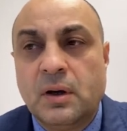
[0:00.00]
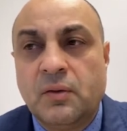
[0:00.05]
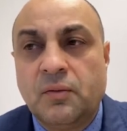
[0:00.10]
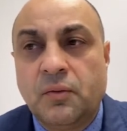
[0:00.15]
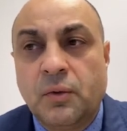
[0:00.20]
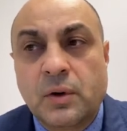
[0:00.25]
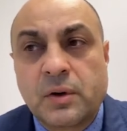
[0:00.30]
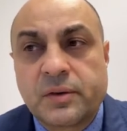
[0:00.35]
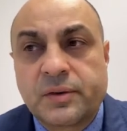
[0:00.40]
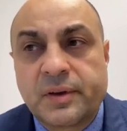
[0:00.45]

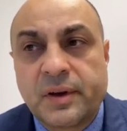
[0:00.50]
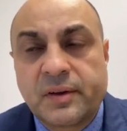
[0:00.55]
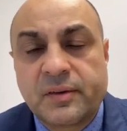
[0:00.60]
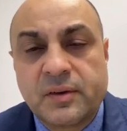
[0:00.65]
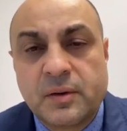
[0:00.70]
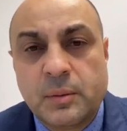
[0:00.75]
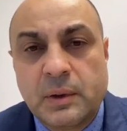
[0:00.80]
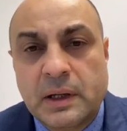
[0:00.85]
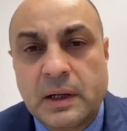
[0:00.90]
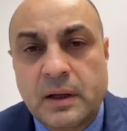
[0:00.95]
forced
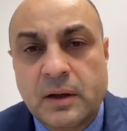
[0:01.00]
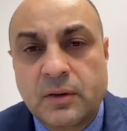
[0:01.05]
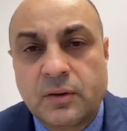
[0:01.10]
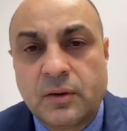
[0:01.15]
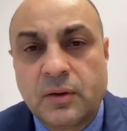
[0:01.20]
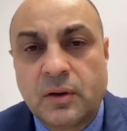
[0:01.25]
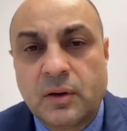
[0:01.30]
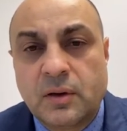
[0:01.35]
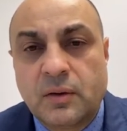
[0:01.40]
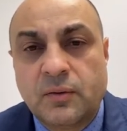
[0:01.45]

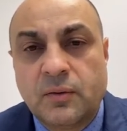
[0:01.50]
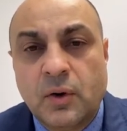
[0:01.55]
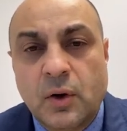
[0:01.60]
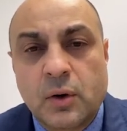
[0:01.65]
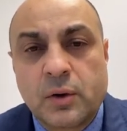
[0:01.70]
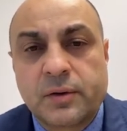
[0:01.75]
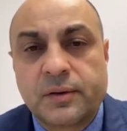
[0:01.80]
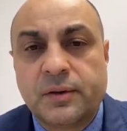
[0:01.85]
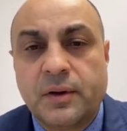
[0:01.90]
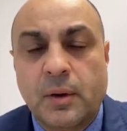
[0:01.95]
assimilation,
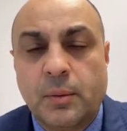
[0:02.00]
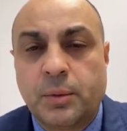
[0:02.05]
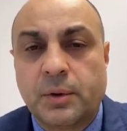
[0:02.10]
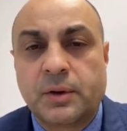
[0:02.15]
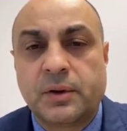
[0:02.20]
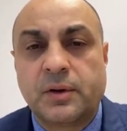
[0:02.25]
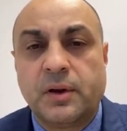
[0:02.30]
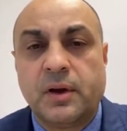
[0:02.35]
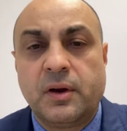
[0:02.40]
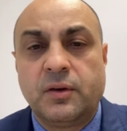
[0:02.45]
forced
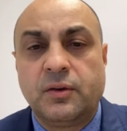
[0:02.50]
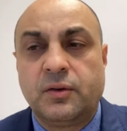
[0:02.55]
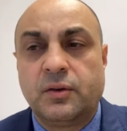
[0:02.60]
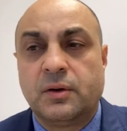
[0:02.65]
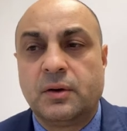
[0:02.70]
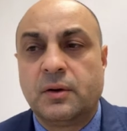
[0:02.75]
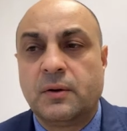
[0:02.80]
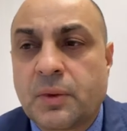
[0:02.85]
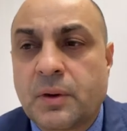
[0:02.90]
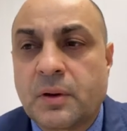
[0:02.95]

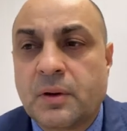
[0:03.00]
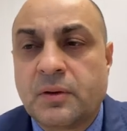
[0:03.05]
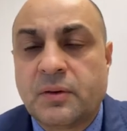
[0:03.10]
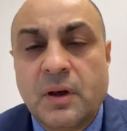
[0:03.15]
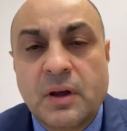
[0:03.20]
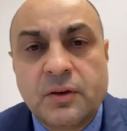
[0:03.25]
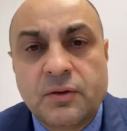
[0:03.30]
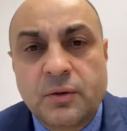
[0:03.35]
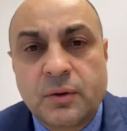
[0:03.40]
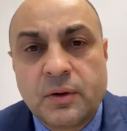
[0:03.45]
deportation,
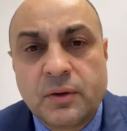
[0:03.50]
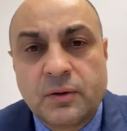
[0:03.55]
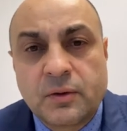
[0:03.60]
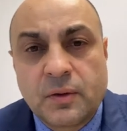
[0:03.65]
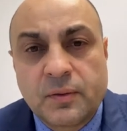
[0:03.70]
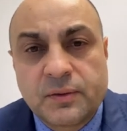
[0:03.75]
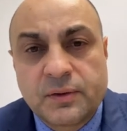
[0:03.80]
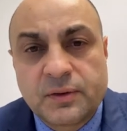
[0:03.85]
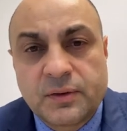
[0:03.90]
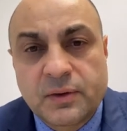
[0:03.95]
centuries
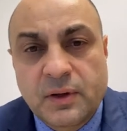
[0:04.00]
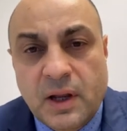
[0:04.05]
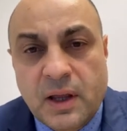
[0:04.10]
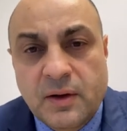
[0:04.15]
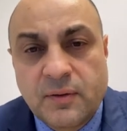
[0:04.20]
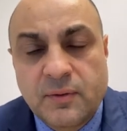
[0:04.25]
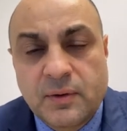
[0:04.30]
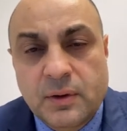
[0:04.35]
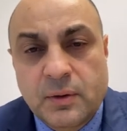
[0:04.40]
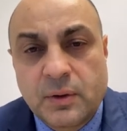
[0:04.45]
of
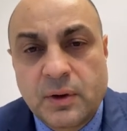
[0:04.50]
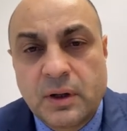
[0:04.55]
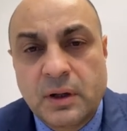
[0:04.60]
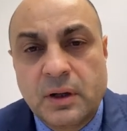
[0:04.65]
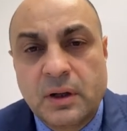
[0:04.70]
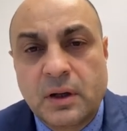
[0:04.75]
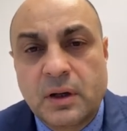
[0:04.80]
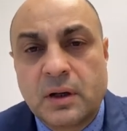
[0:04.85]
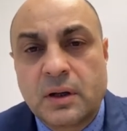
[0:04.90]
slavery,